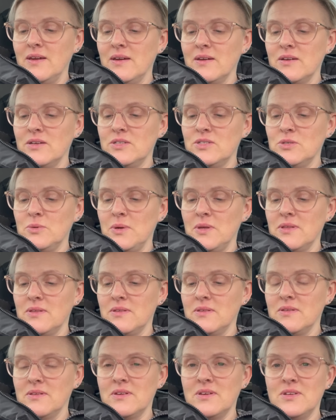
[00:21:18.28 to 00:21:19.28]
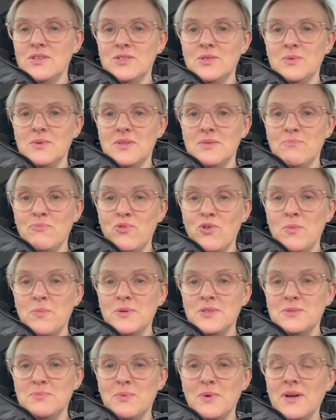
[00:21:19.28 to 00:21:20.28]
could do with proper
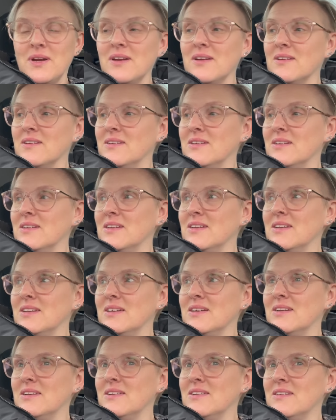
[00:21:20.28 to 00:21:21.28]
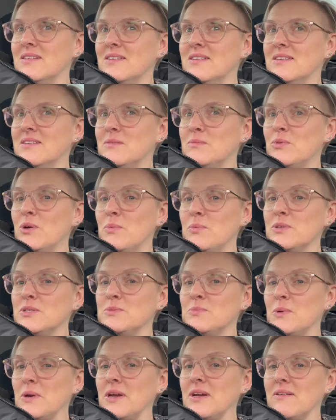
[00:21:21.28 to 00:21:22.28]
spring
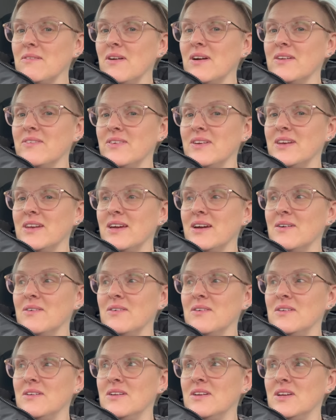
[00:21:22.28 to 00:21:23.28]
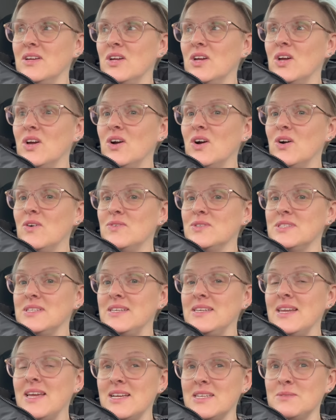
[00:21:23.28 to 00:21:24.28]
arriving now. Obviously
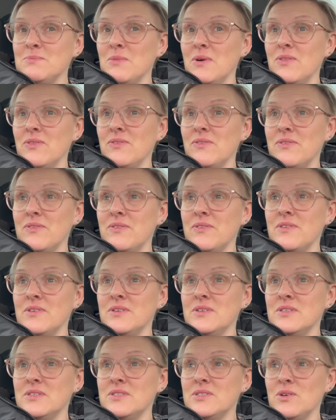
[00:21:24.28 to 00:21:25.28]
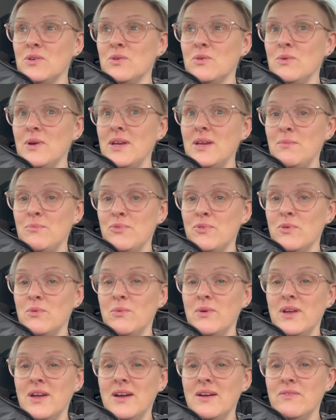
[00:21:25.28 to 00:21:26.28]
next month, so April,
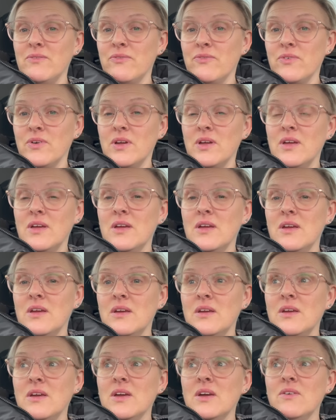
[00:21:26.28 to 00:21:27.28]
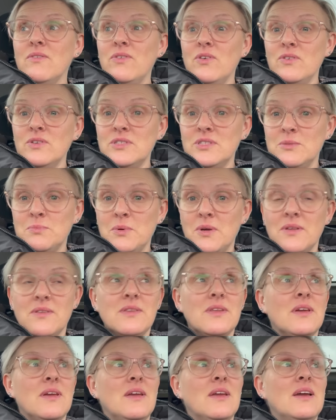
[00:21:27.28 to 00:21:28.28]
we have Florence's
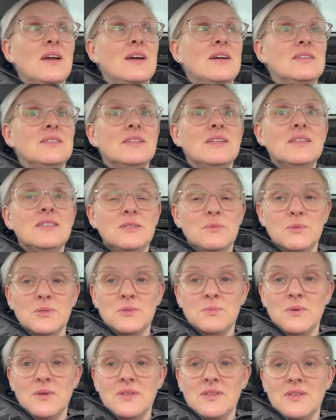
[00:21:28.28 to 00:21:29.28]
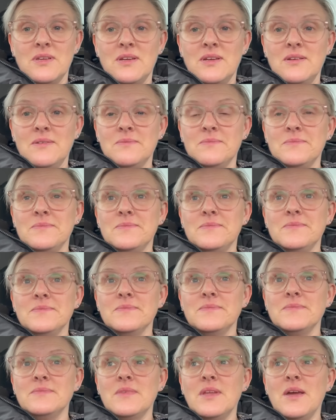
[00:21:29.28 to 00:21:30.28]
birthday and Elizabeth's birthday,
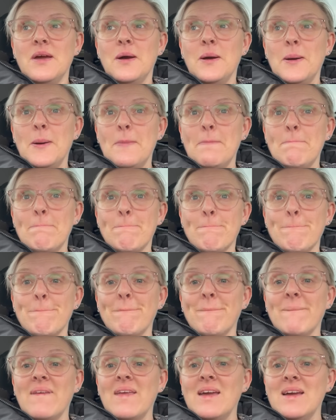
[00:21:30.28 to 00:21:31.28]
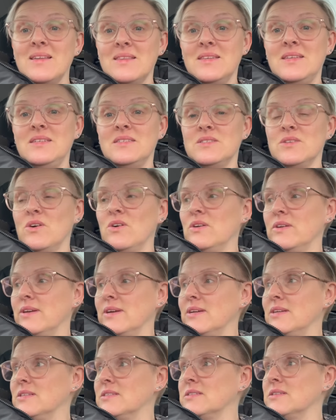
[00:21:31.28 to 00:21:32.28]
and the Easter
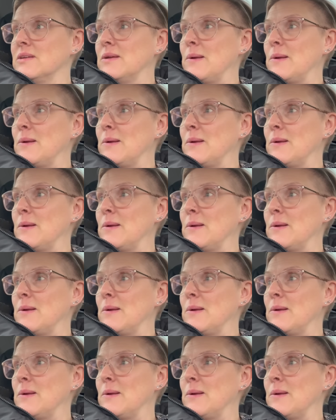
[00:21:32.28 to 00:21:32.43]
holidays,